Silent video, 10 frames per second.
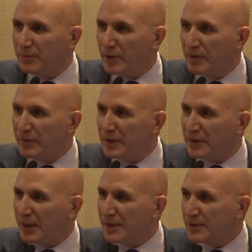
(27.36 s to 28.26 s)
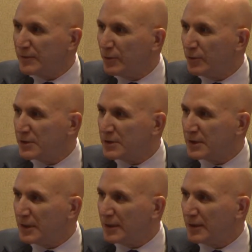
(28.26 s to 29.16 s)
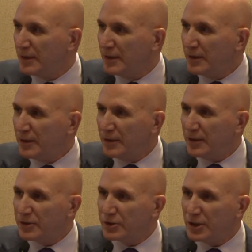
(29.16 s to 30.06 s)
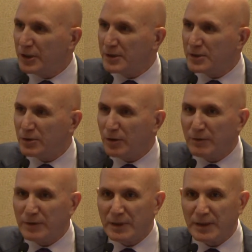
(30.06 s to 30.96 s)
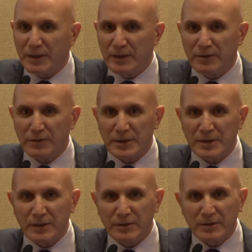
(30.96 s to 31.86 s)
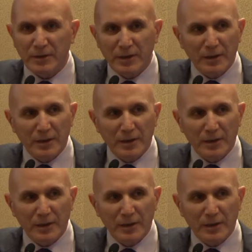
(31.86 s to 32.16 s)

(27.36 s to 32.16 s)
one of the task force chairs of the recent